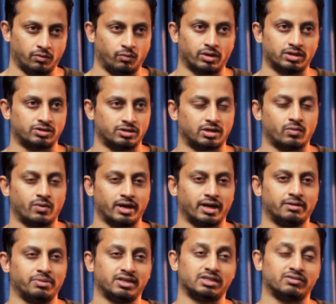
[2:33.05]
what's
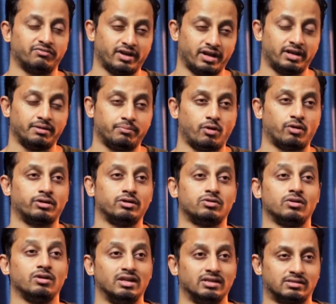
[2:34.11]
required, but it's very important
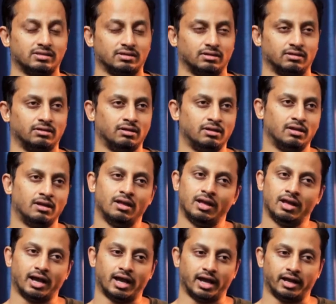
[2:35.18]
to listen,
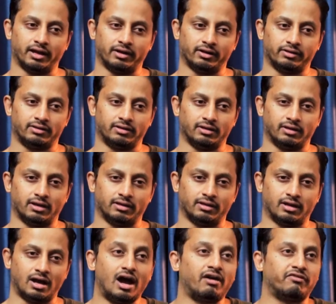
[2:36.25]
and
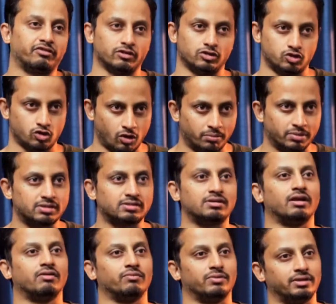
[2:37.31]
half your job is
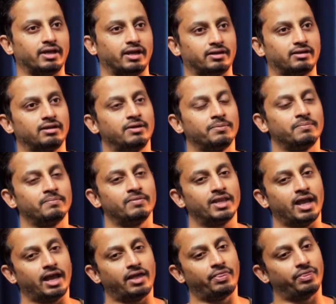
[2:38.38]
done with that.
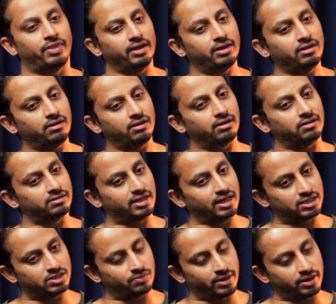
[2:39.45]
And then
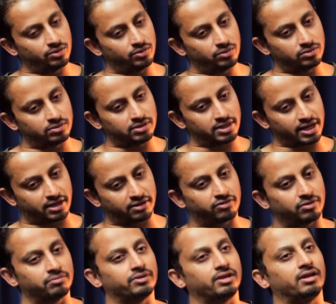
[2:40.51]
that's where you take it
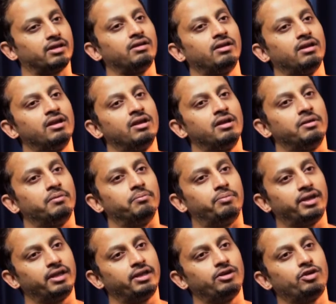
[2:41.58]
from there,
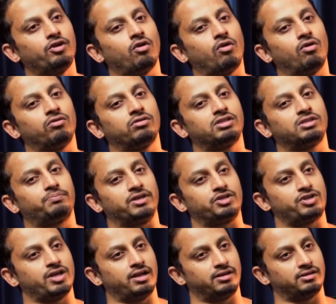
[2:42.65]
bring in your
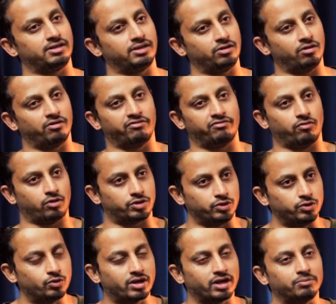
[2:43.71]
speciality of what
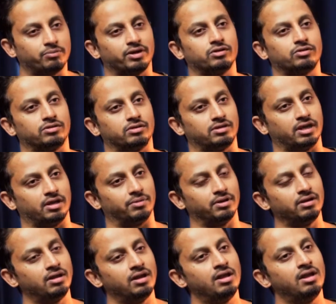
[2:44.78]
you can bring to the
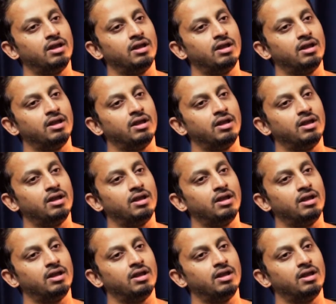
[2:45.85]
table,